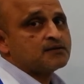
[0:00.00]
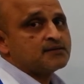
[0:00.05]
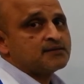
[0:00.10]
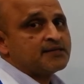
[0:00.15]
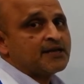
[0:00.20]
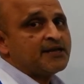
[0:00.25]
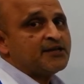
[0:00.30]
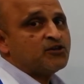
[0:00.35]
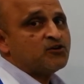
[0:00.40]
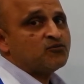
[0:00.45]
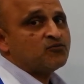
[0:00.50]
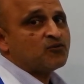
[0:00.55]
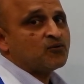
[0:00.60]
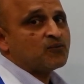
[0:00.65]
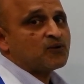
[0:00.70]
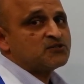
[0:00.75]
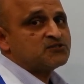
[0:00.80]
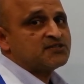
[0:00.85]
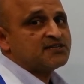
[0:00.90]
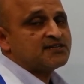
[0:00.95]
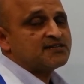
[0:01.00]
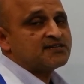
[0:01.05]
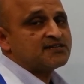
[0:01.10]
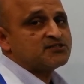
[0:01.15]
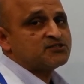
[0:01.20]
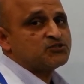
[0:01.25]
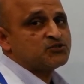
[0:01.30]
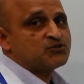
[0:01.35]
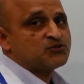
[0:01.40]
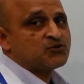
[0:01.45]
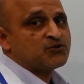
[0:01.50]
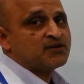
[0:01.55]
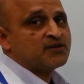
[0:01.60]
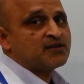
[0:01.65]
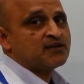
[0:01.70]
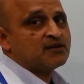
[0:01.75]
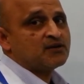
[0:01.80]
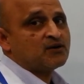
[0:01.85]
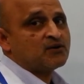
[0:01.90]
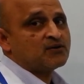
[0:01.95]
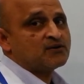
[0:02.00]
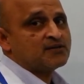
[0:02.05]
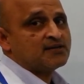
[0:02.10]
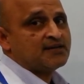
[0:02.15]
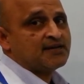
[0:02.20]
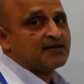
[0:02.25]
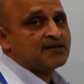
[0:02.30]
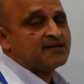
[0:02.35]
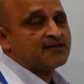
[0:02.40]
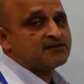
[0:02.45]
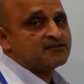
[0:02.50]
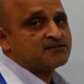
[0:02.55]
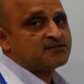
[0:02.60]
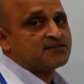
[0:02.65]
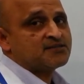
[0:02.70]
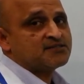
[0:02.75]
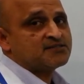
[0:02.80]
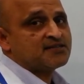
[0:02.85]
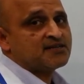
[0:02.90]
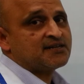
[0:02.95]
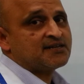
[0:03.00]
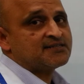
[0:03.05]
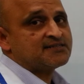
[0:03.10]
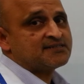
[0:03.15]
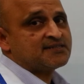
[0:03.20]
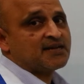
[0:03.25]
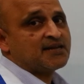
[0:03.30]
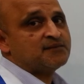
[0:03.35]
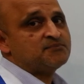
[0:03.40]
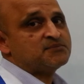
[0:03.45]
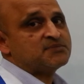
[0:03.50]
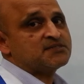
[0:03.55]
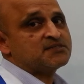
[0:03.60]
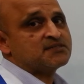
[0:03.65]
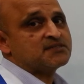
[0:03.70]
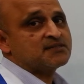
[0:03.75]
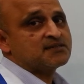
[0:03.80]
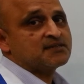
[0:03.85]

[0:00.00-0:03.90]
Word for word: Thank you for watching this tutorial on DNA restriction enzymes.